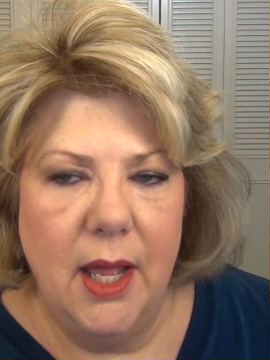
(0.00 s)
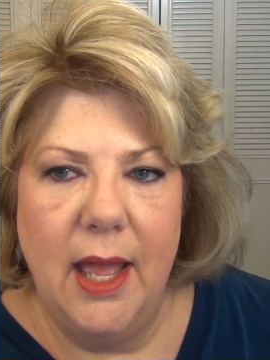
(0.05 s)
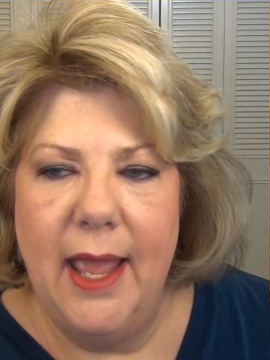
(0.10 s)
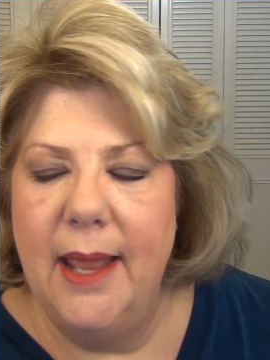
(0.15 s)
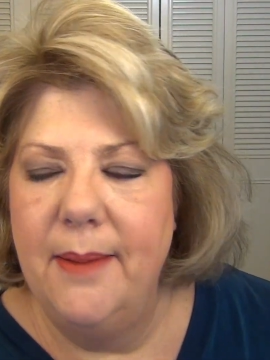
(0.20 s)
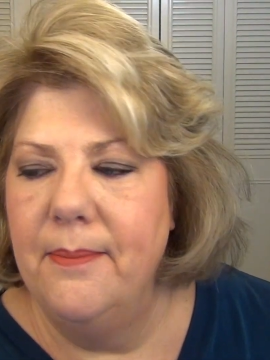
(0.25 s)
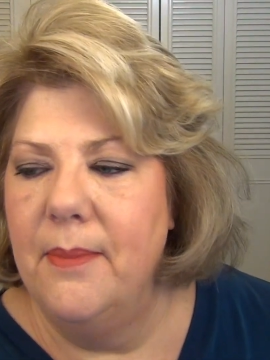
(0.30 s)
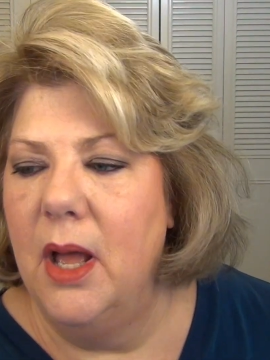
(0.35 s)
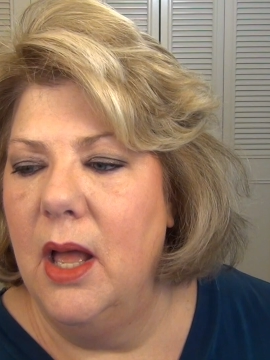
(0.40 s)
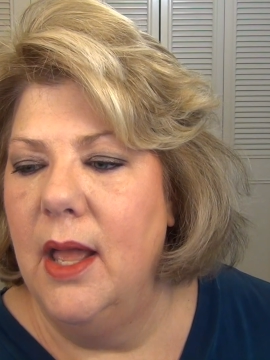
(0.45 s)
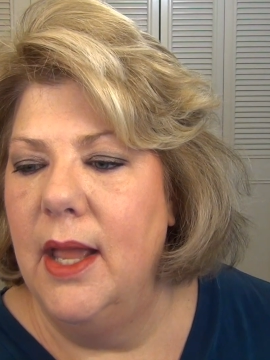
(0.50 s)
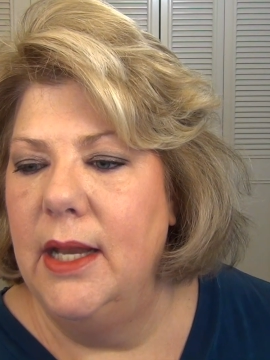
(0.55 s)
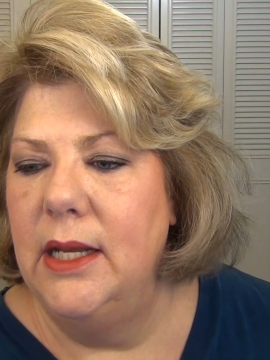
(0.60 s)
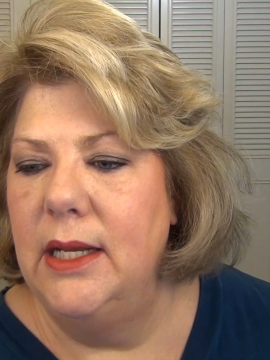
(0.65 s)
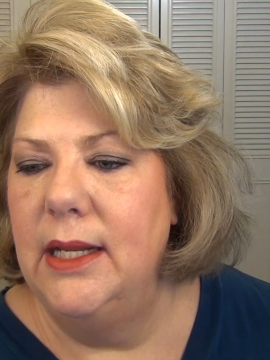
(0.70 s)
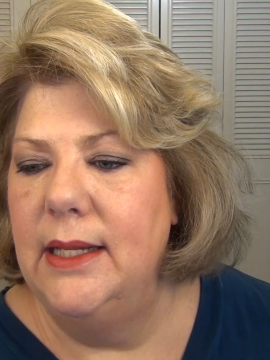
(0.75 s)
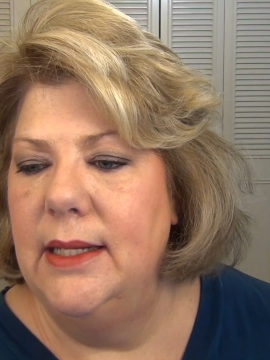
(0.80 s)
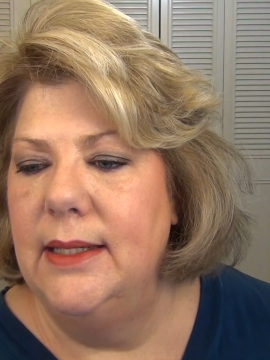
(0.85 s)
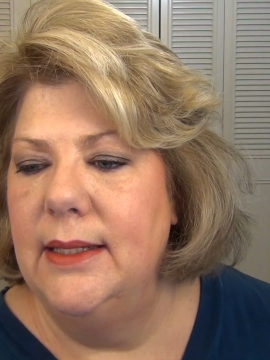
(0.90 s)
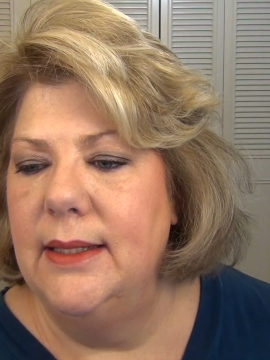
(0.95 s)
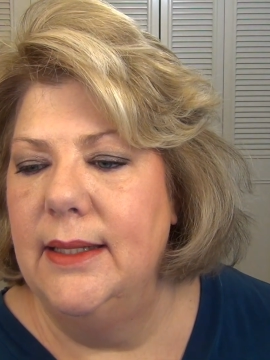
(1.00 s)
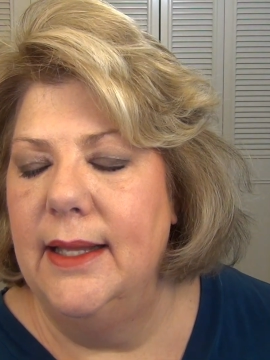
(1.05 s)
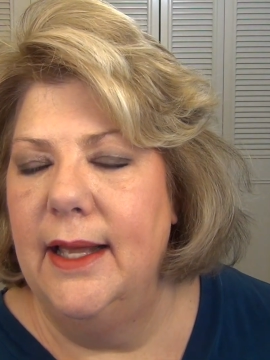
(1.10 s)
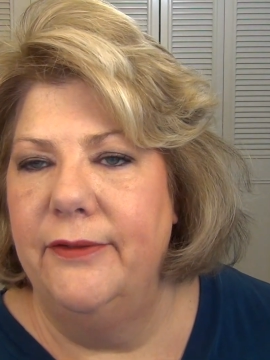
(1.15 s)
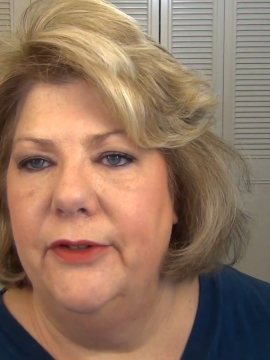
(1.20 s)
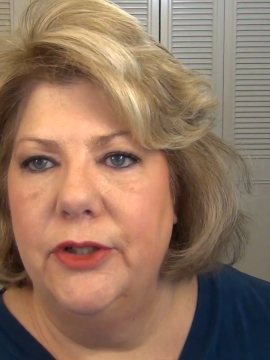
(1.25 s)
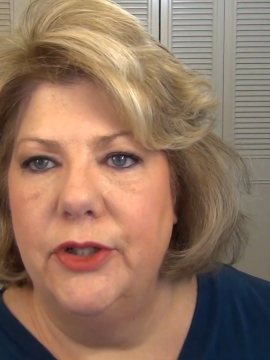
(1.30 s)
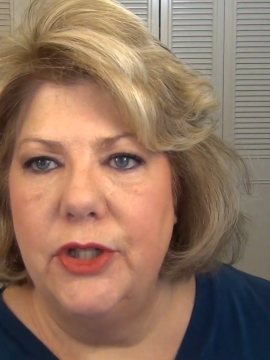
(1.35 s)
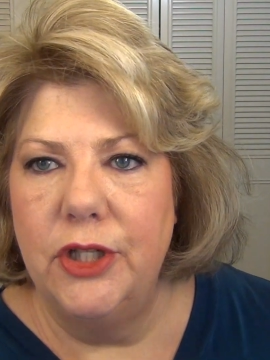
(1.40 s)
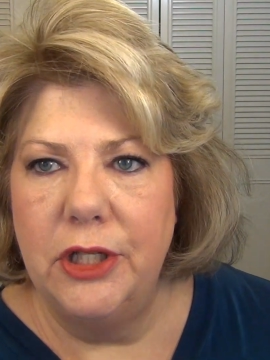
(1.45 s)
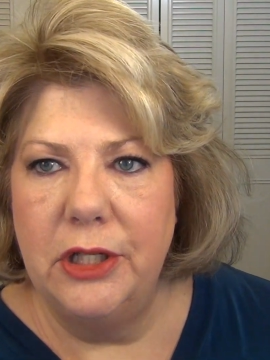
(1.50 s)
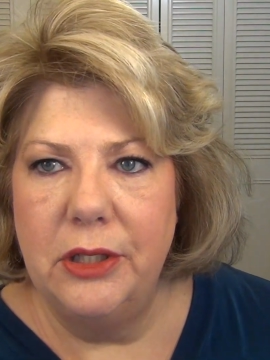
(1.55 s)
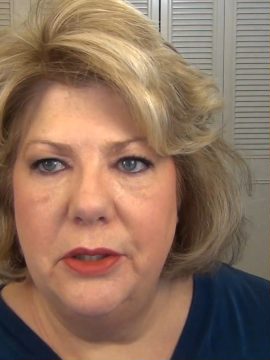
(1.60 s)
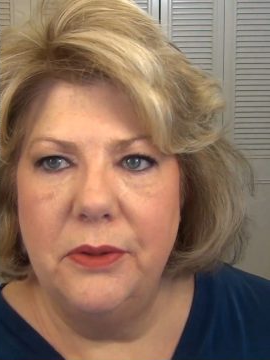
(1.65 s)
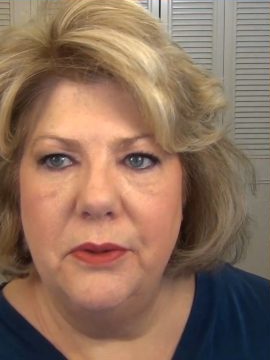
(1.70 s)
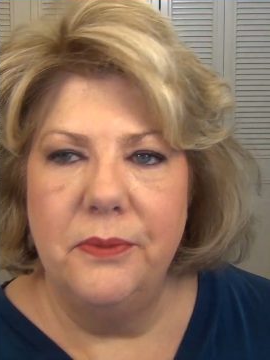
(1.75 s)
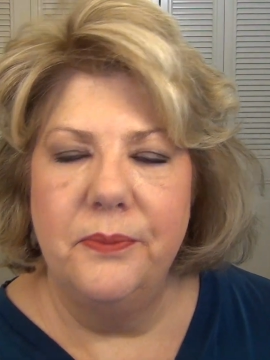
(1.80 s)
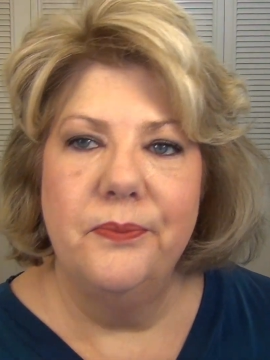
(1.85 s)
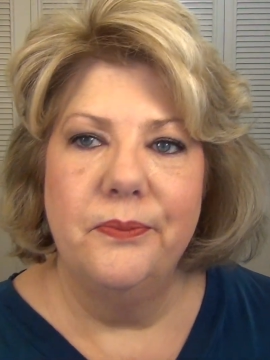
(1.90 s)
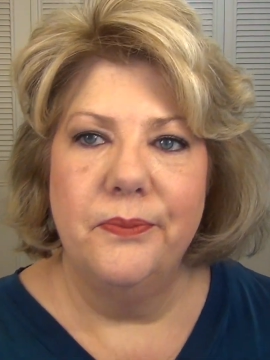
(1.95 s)
and mine is level
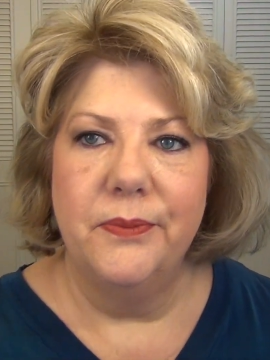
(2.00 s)
2.